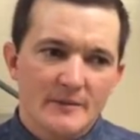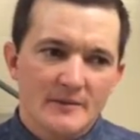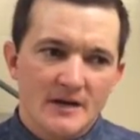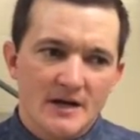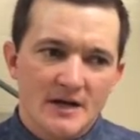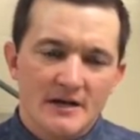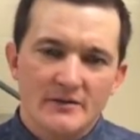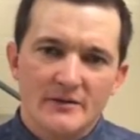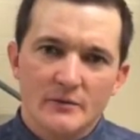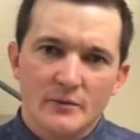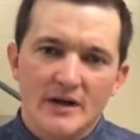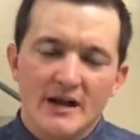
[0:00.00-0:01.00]

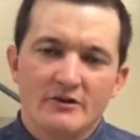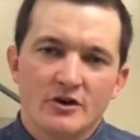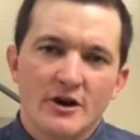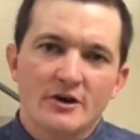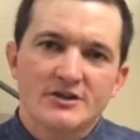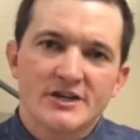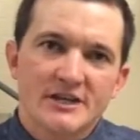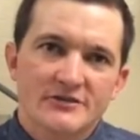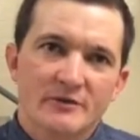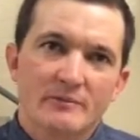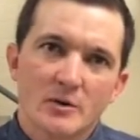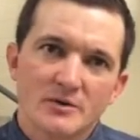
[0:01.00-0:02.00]
that we'd have a greater chance
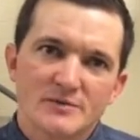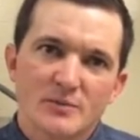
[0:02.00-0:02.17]
for bonus